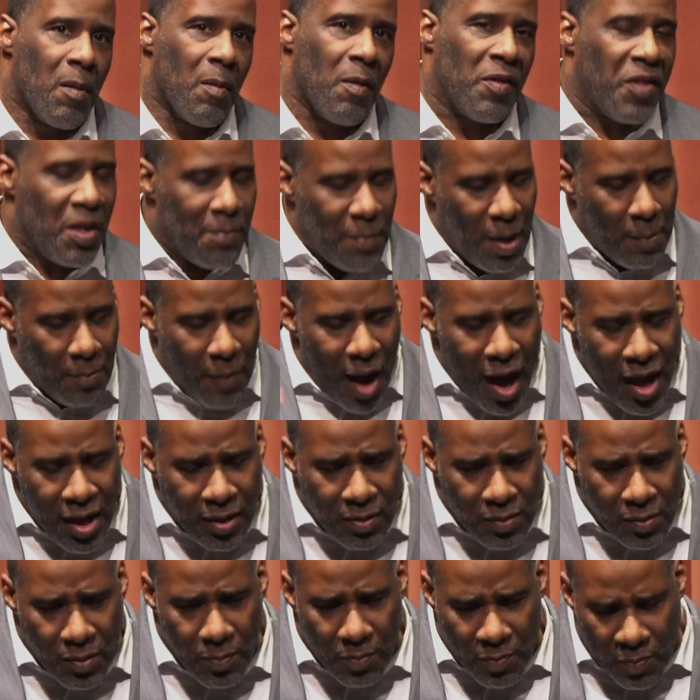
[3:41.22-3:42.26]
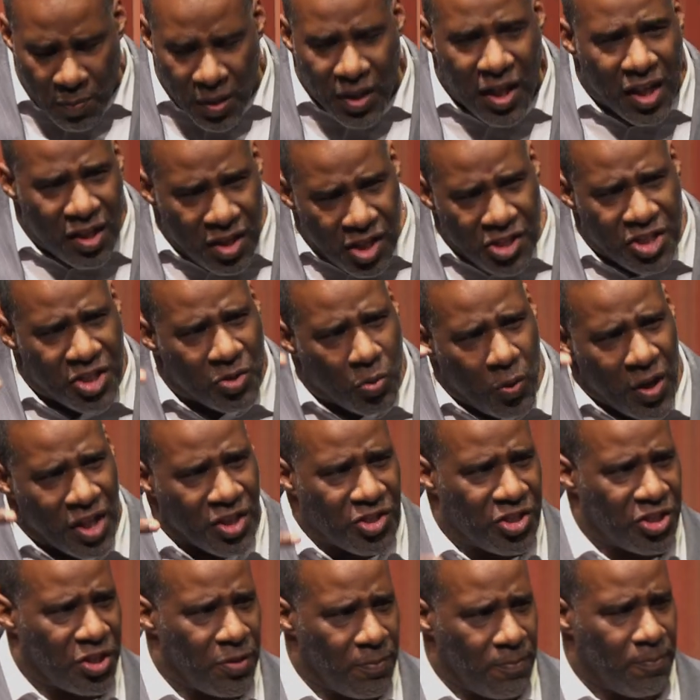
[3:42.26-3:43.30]
But then my mind began to
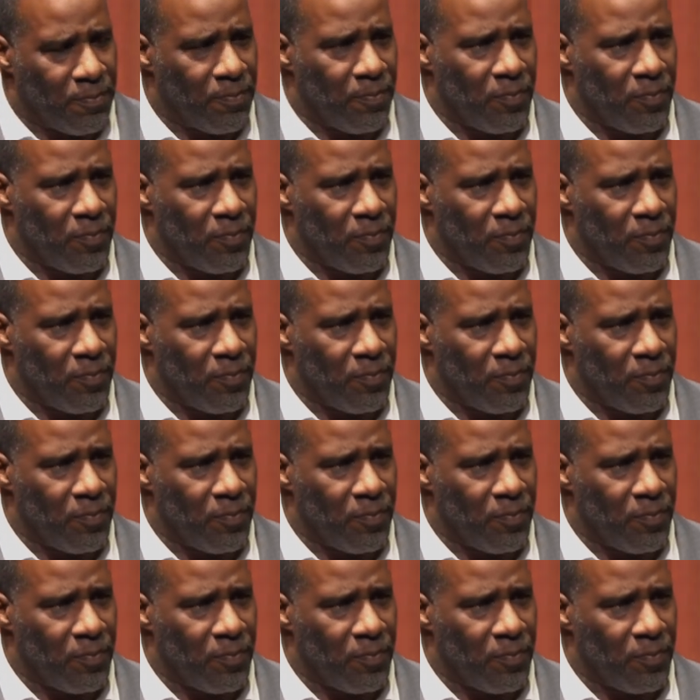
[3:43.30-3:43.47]
switch.